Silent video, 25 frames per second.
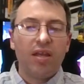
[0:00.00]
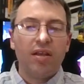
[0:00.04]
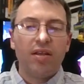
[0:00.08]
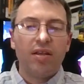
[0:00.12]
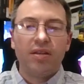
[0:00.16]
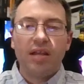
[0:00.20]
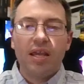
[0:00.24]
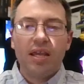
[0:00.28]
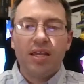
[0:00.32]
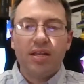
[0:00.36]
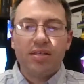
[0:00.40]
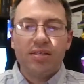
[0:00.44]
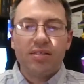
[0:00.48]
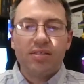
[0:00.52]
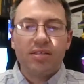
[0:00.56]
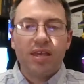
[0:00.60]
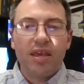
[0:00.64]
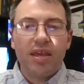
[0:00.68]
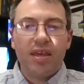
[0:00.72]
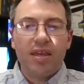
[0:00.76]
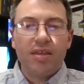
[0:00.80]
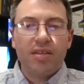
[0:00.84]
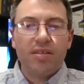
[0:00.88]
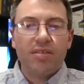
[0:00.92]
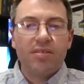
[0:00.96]
and
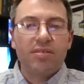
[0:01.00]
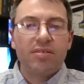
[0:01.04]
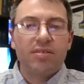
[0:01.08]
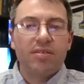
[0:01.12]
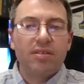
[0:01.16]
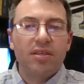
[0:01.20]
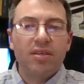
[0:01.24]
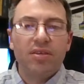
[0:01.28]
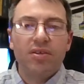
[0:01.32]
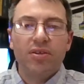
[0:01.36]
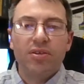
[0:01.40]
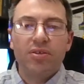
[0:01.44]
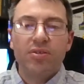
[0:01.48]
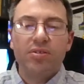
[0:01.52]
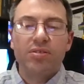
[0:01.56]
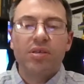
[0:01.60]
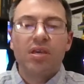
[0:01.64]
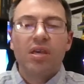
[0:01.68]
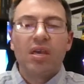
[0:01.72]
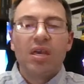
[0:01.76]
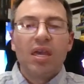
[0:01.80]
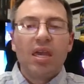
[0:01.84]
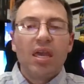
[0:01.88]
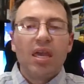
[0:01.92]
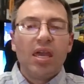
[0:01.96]
data science
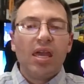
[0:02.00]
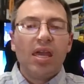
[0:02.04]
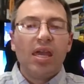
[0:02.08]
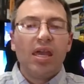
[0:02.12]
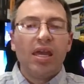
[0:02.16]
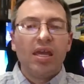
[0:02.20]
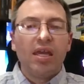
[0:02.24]
skills